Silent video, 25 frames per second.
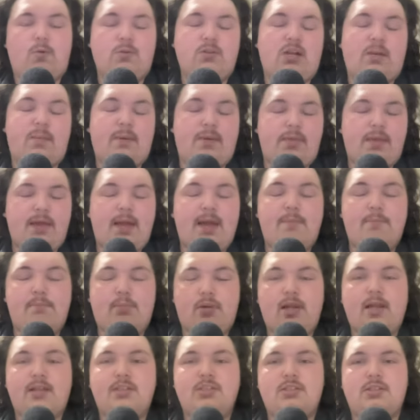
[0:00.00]
We'll talk about that.
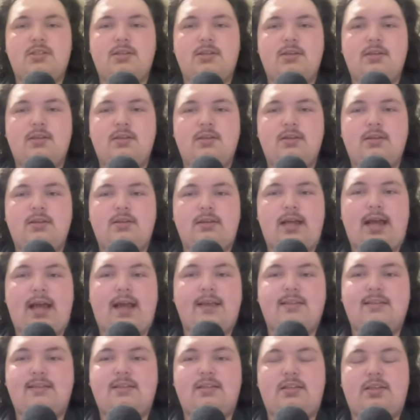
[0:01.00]
Plus,
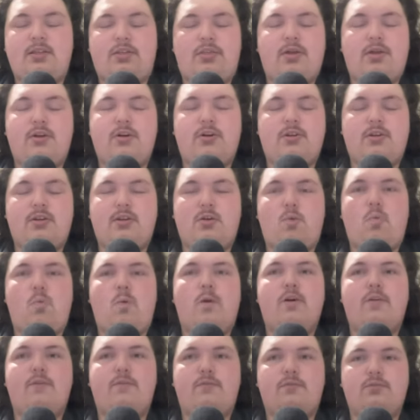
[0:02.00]
I think that the Thunder did a
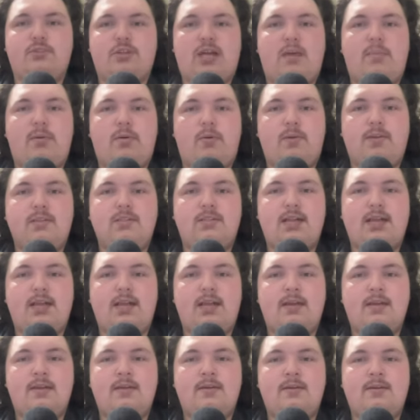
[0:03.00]
wonderful job on
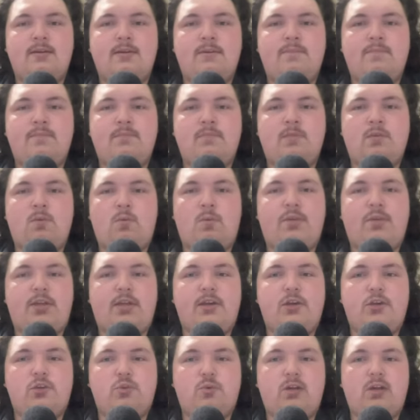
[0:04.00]
Wednesday with
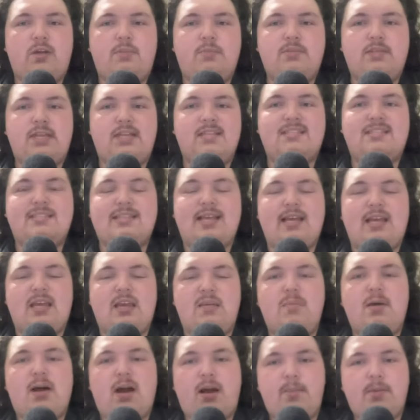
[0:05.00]
Kenrich Williams that set
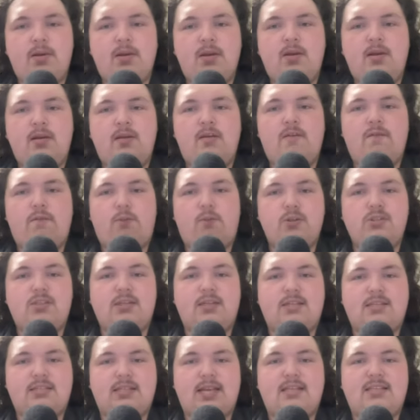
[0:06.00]
him up for
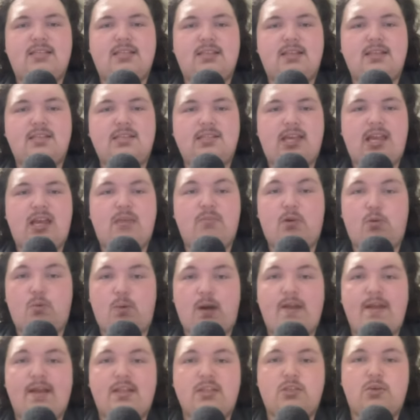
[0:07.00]
success in this game and
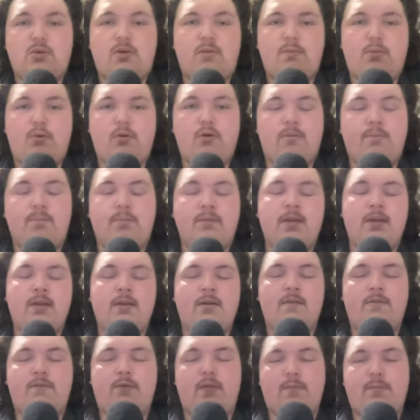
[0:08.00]
why that's so important
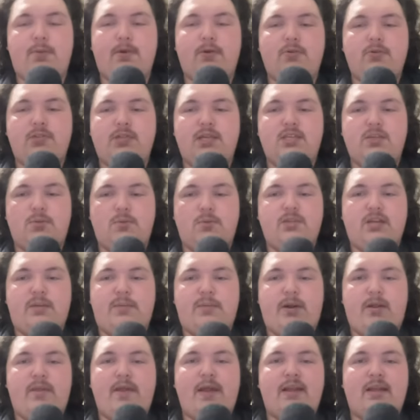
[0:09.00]
for the postseason. We'll
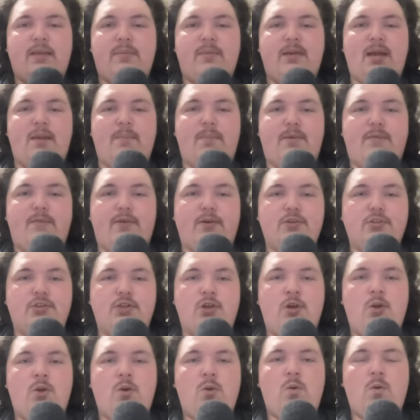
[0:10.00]
talk about all that coming up. But first,
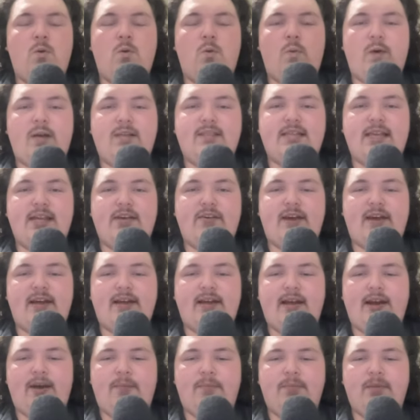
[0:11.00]
I want to tell you
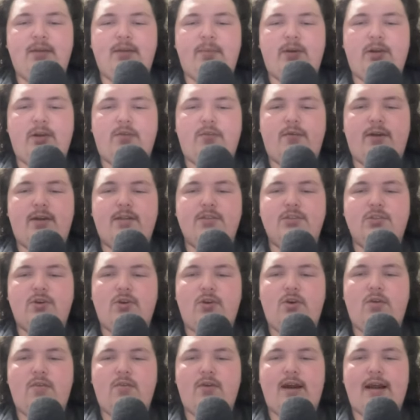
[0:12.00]
right now about our good friends
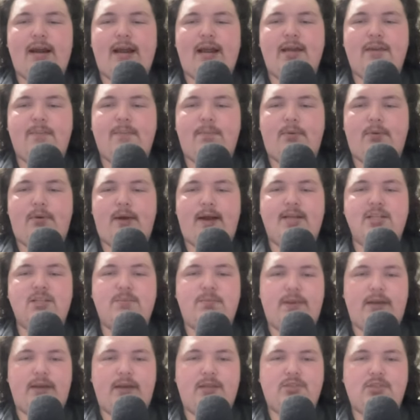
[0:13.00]
over at
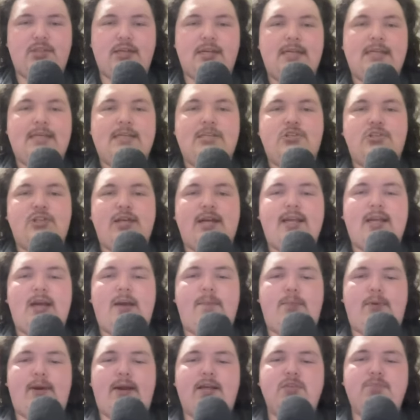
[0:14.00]
Prize Picks. Check
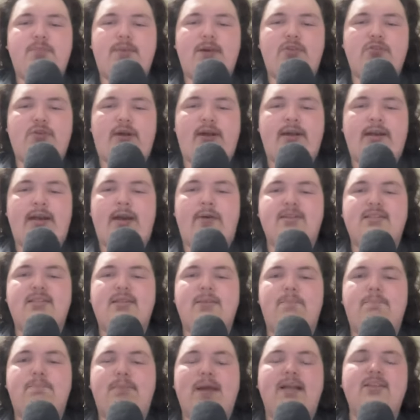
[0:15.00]
out Prize Picks right now. It's
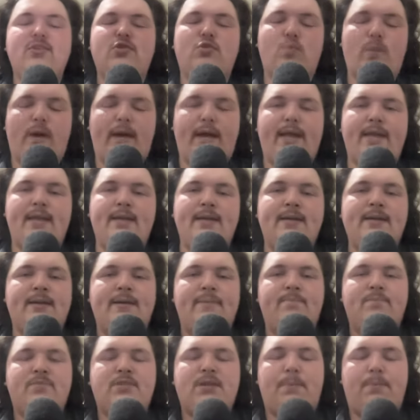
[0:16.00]
the best way
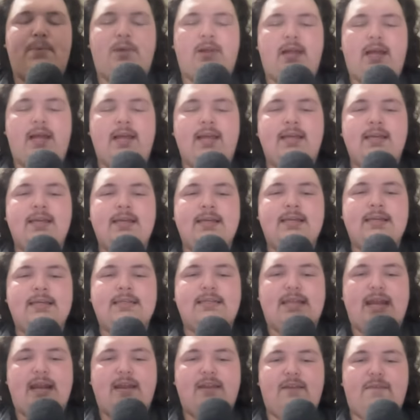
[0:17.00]
to play
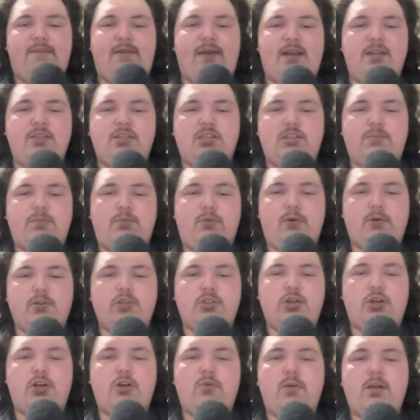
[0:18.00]
daily fantasy
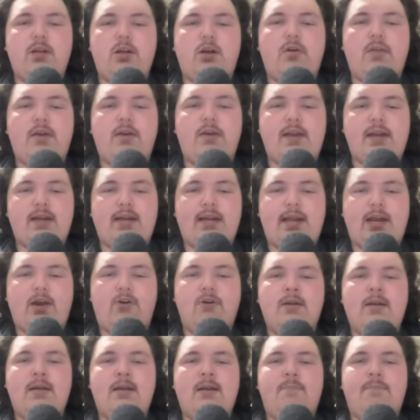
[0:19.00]
sports. You're going to want to go there right
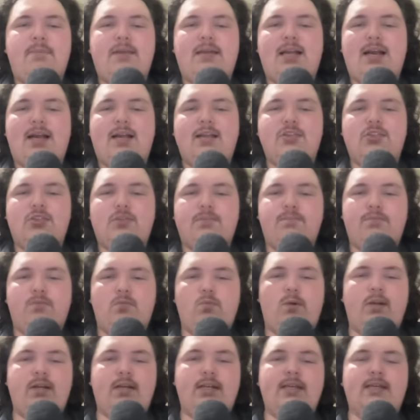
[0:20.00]
now, because
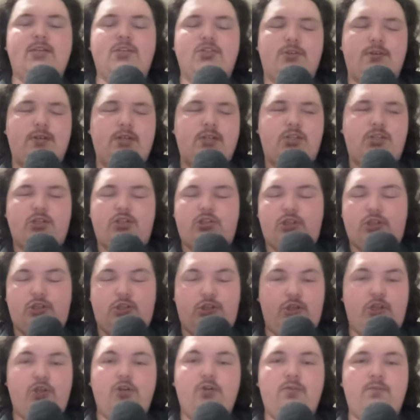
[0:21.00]
what it is it's
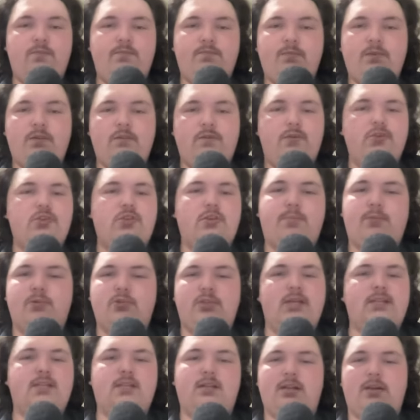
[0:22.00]
just you versus the
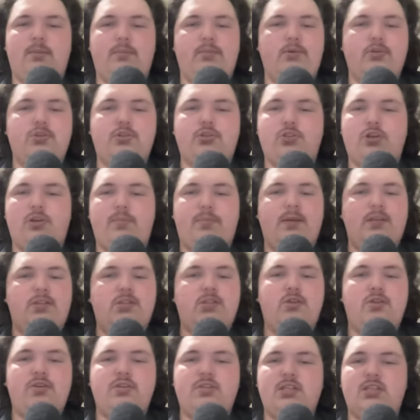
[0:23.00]
projected numbers. So you
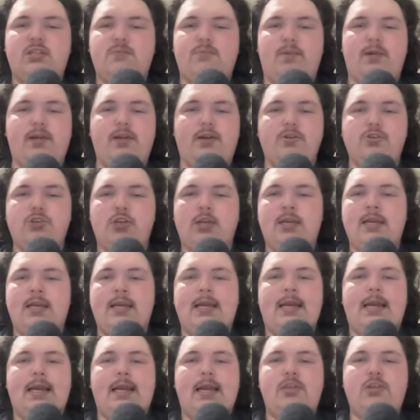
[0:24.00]
pick 2 to 6 players
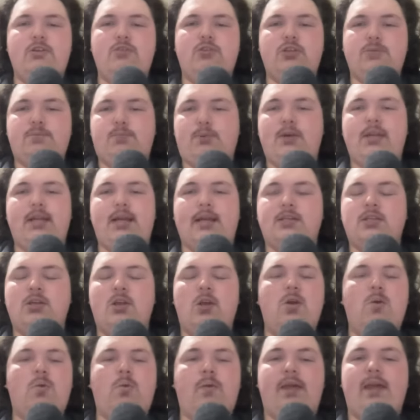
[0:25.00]
and you just predict,
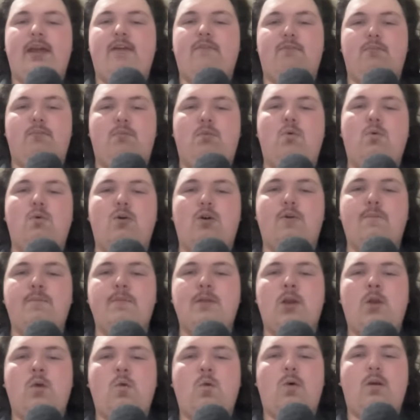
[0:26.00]
will they have more
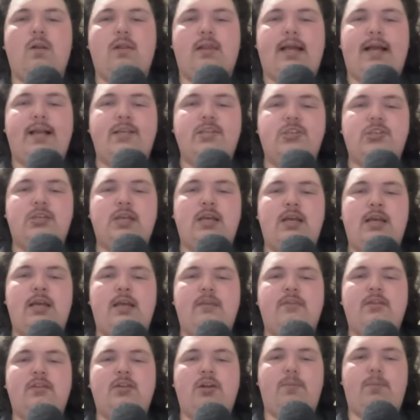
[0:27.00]
or less
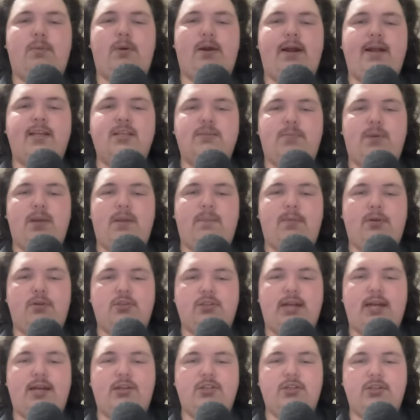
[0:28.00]
than their prize pick
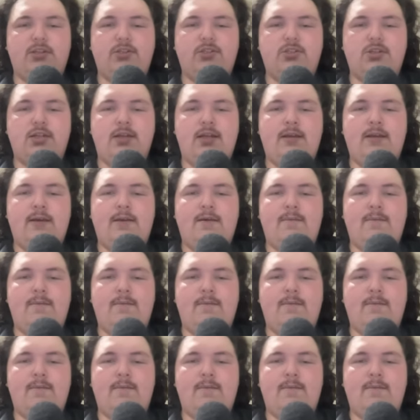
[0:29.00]
projections?